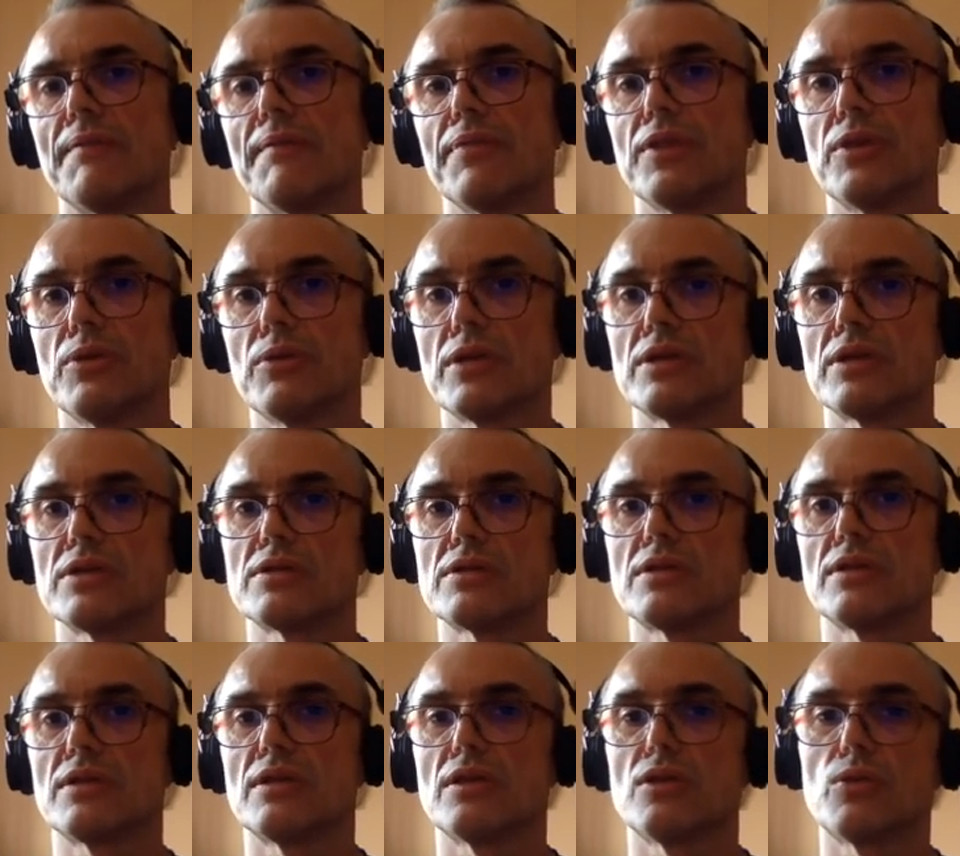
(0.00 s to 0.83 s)
you can
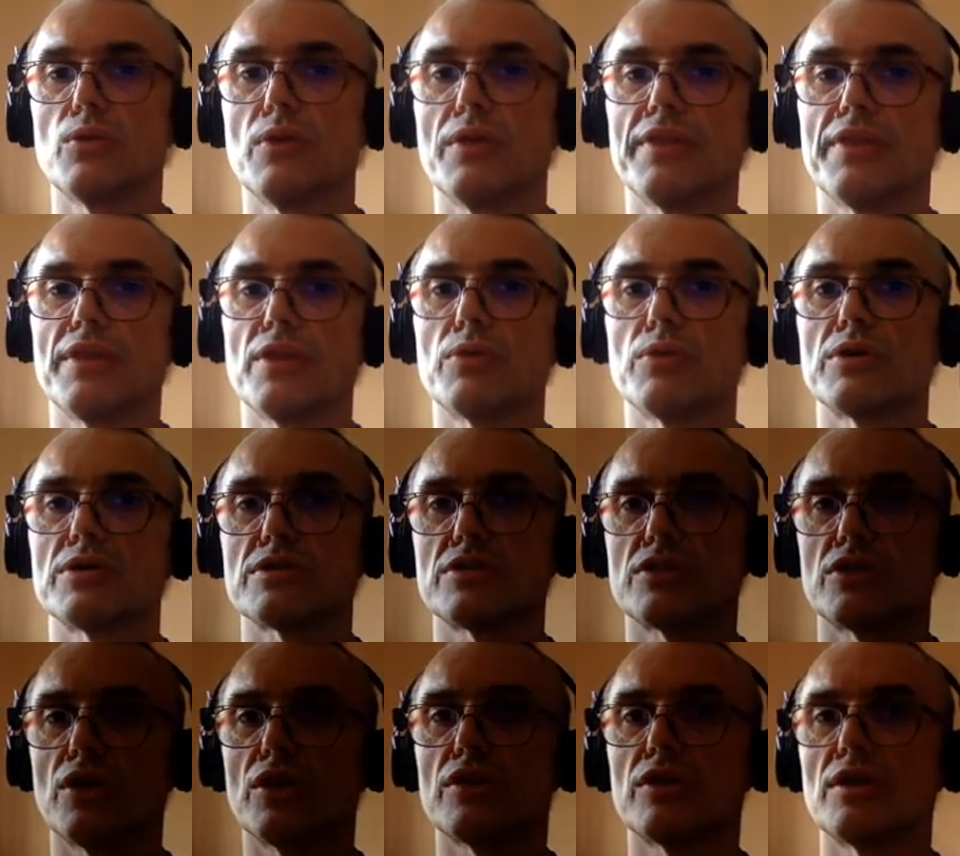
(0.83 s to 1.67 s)
see that when they were
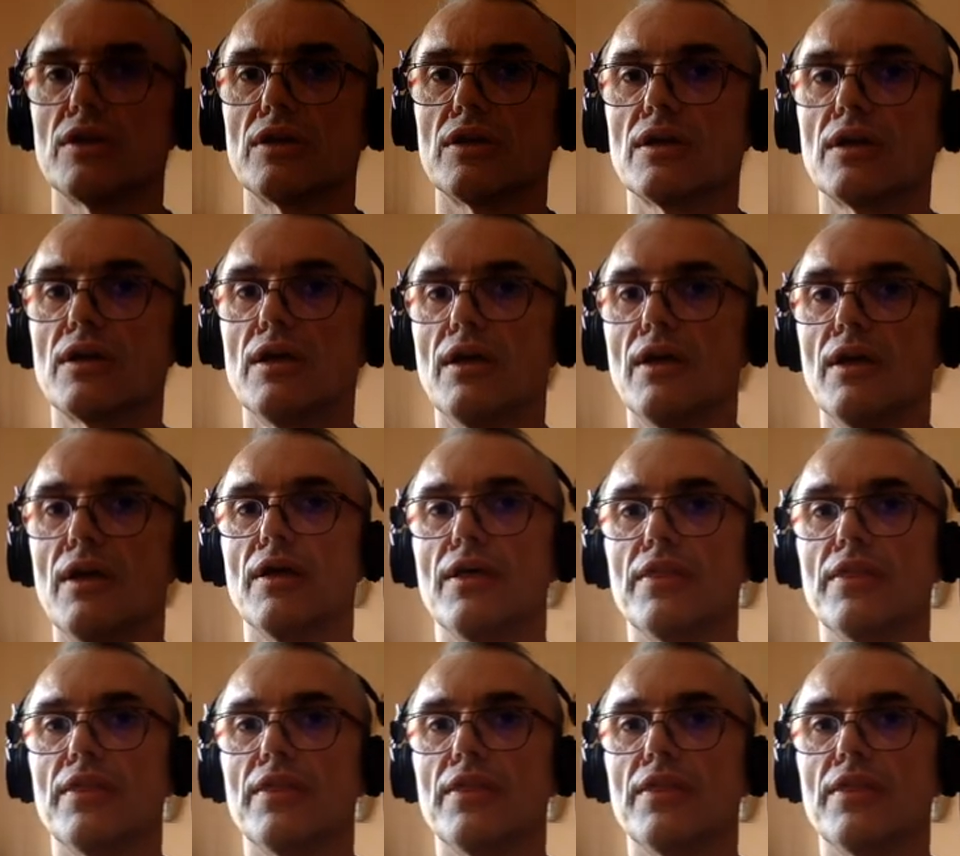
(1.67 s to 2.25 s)
starting,